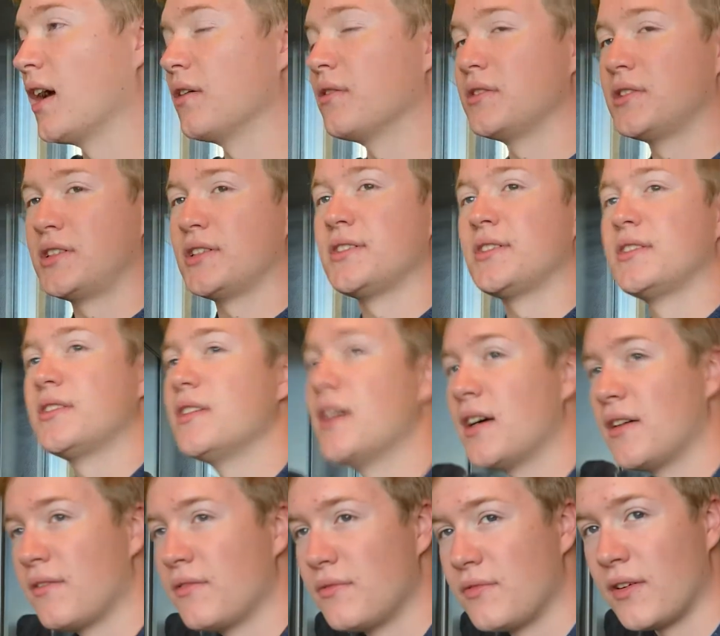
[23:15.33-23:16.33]
it was just,
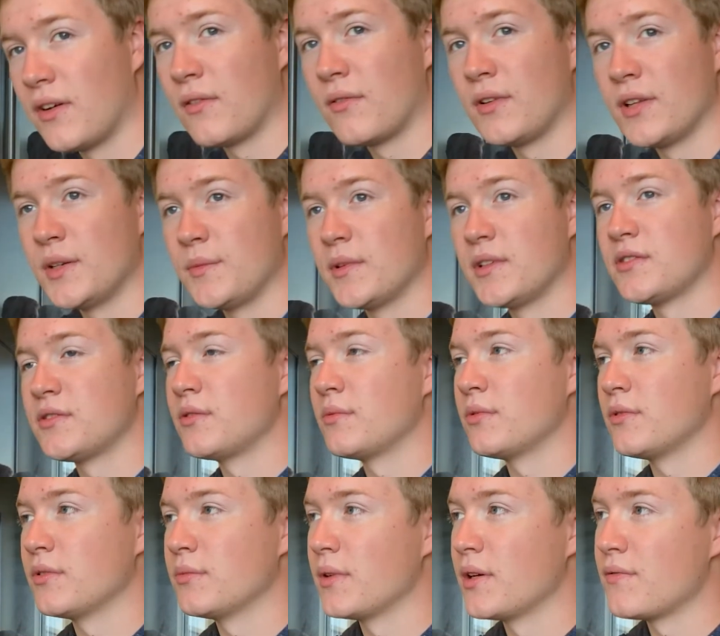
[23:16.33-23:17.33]
I felt really
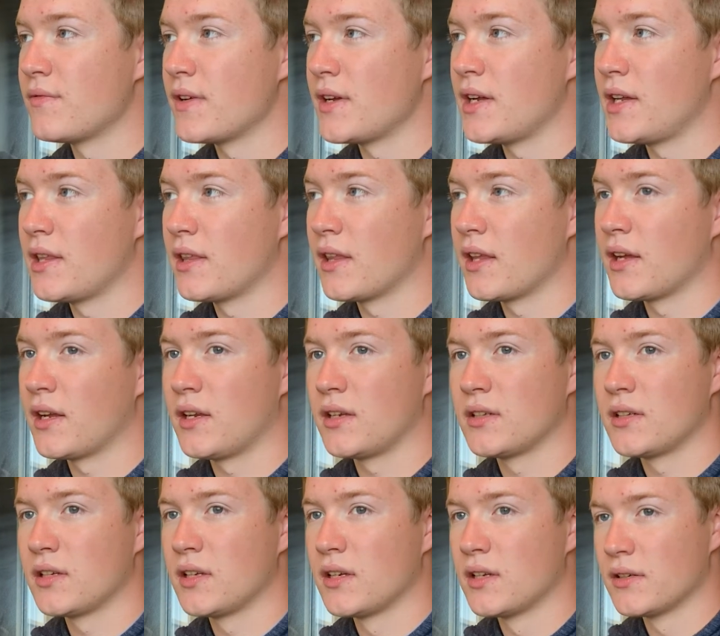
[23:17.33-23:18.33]
miserable in my faith. Like,
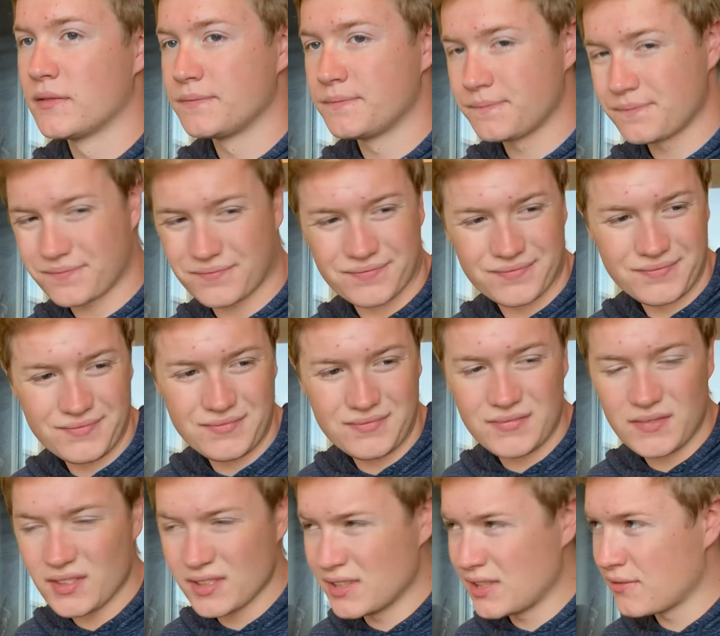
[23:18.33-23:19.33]

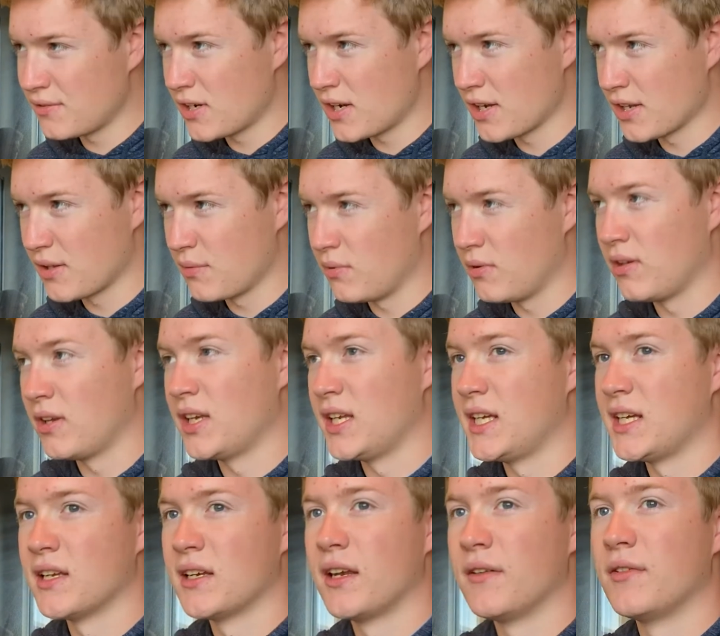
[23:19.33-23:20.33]
I never had a
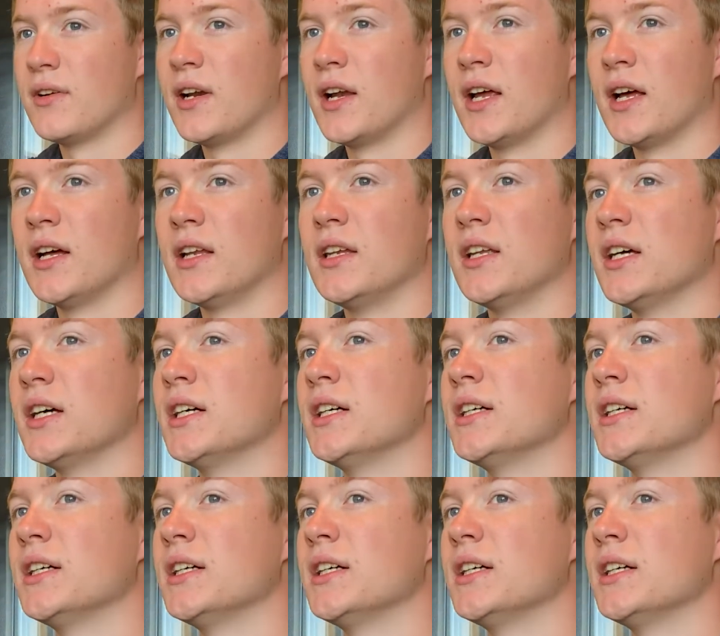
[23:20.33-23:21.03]
community, I never had,